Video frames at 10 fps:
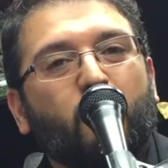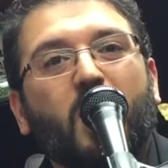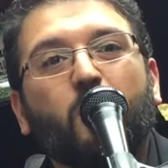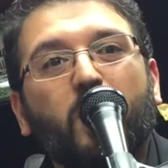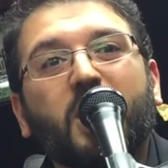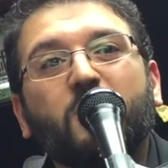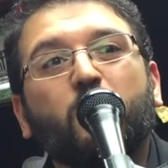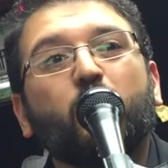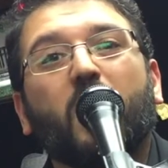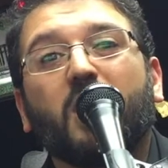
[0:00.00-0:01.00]
we are willing
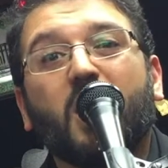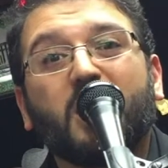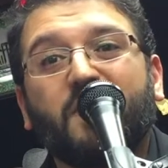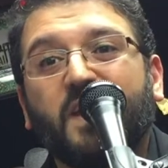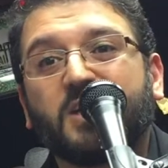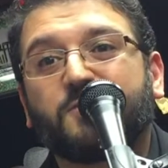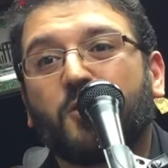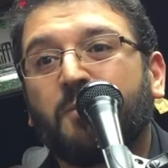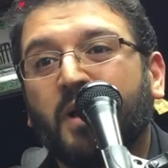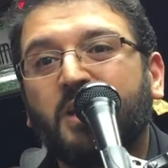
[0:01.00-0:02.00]
to do a lot of things
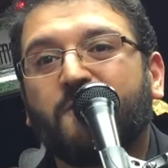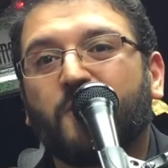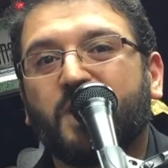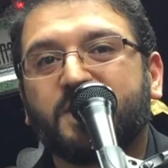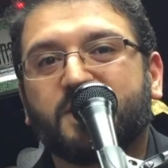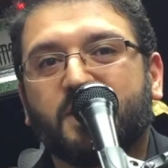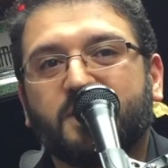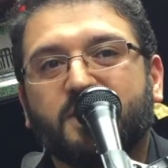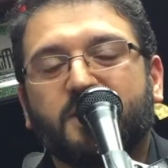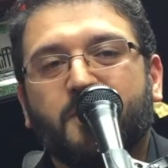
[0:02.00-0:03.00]
for money, for
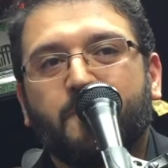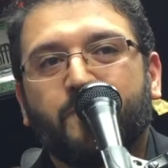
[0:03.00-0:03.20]
instance.